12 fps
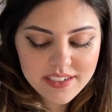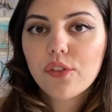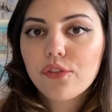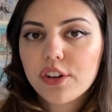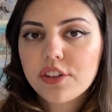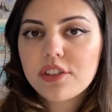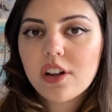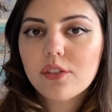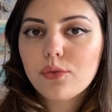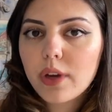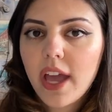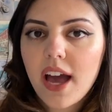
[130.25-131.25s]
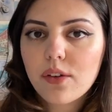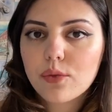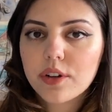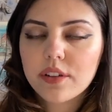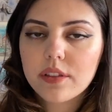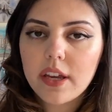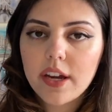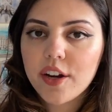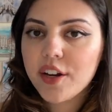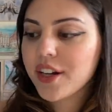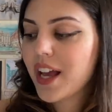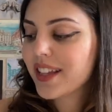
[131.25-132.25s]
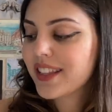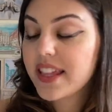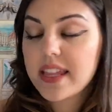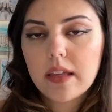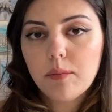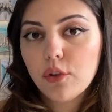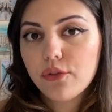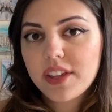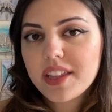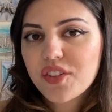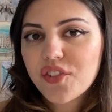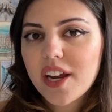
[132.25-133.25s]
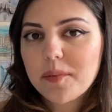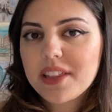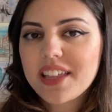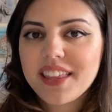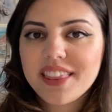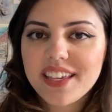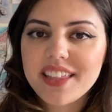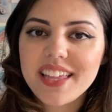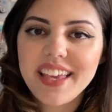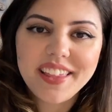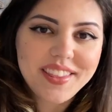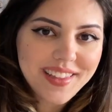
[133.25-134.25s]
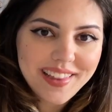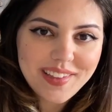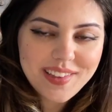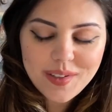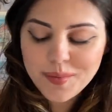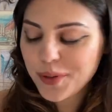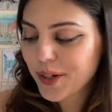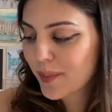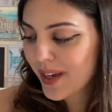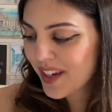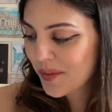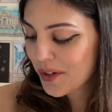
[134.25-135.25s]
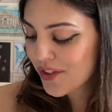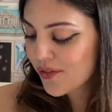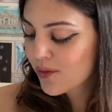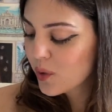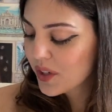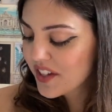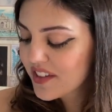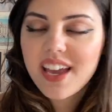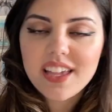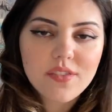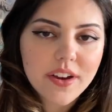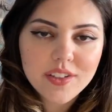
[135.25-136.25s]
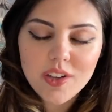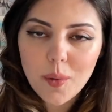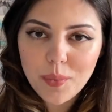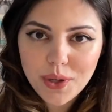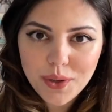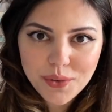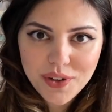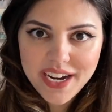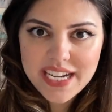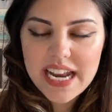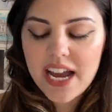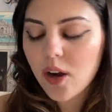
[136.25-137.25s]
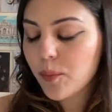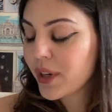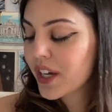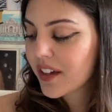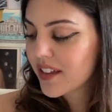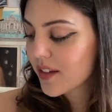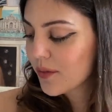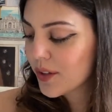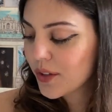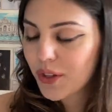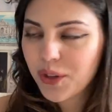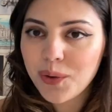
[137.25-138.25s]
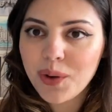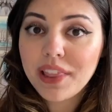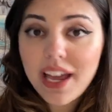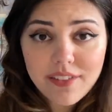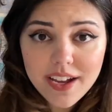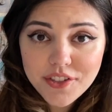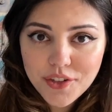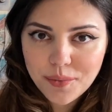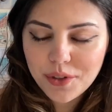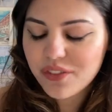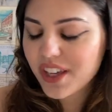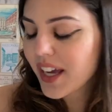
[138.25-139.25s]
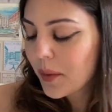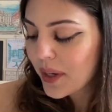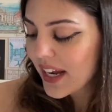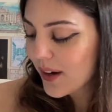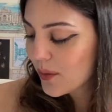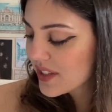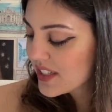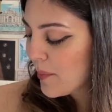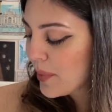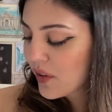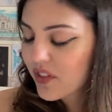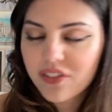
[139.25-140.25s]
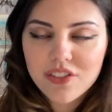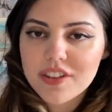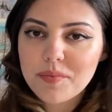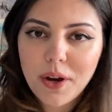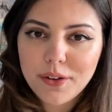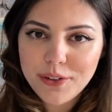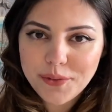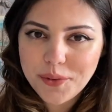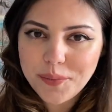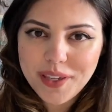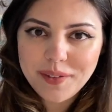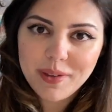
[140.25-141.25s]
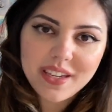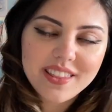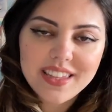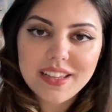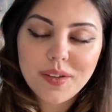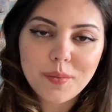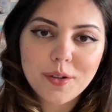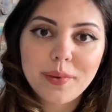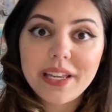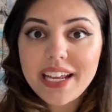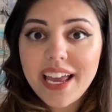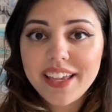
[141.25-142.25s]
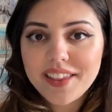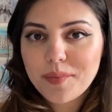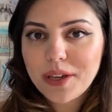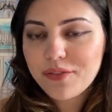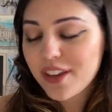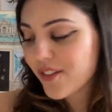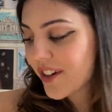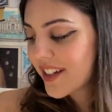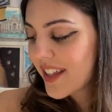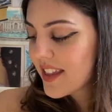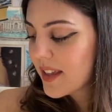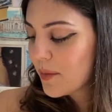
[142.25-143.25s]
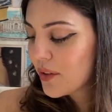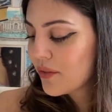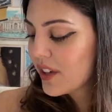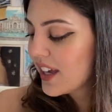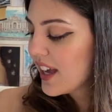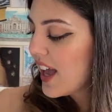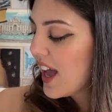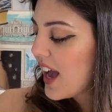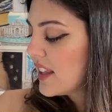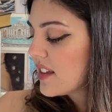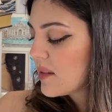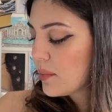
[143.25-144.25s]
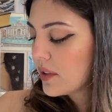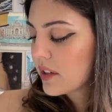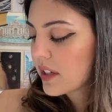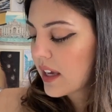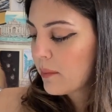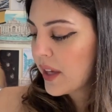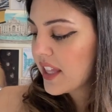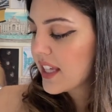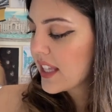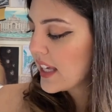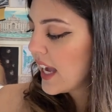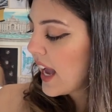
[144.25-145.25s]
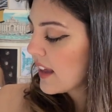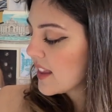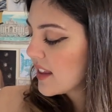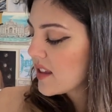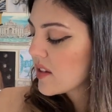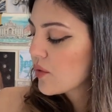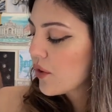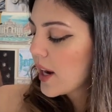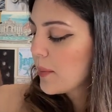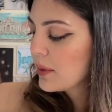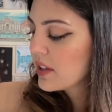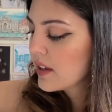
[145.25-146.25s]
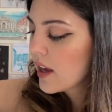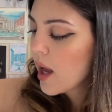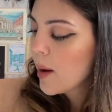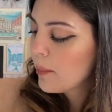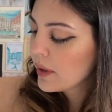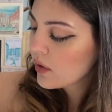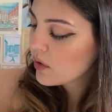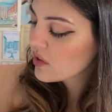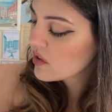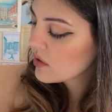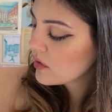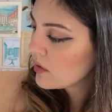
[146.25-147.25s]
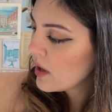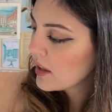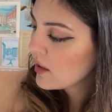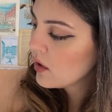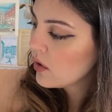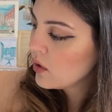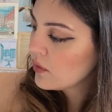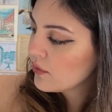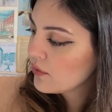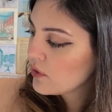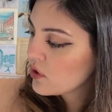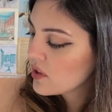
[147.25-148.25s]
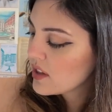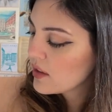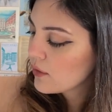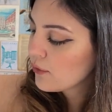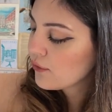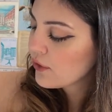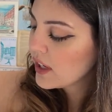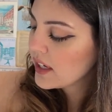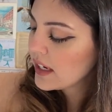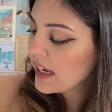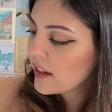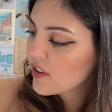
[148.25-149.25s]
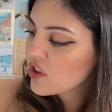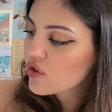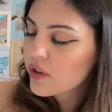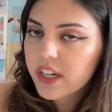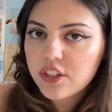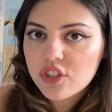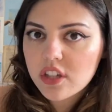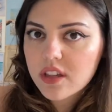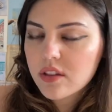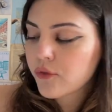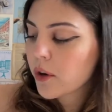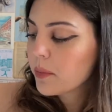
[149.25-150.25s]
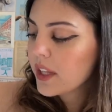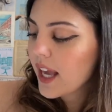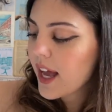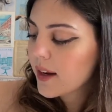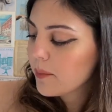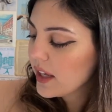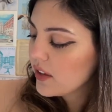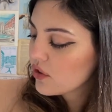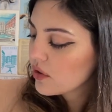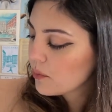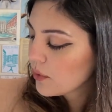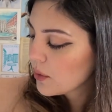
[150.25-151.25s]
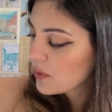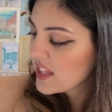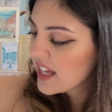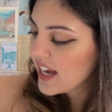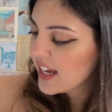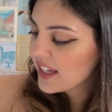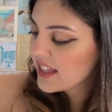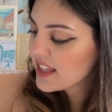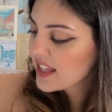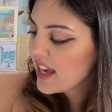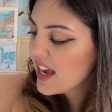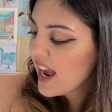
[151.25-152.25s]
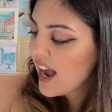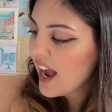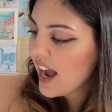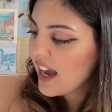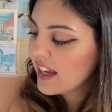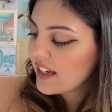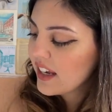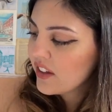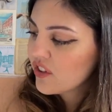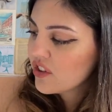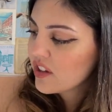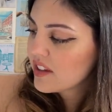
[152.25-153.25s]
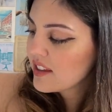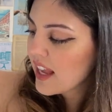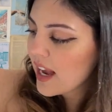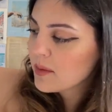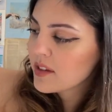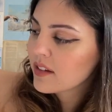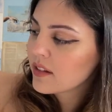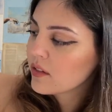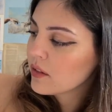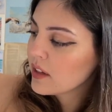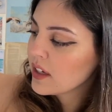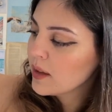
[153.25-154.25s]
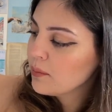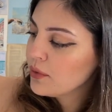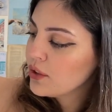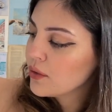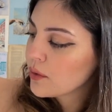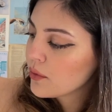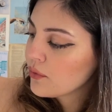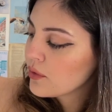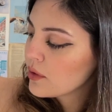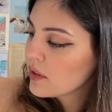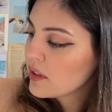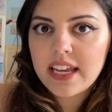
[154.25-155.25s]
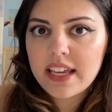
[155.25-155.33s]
First off, we have one of their Disney movie scripts, and this is The Little Mermaid, which of course is very topical right now because of the new live action movie coming out, but also just perfect for me because The Little Mermaid is my favorite Disney movie. This book basically has the script, but also a lot of just fun illustrations from the animation process, and it's just absolutely beautiful.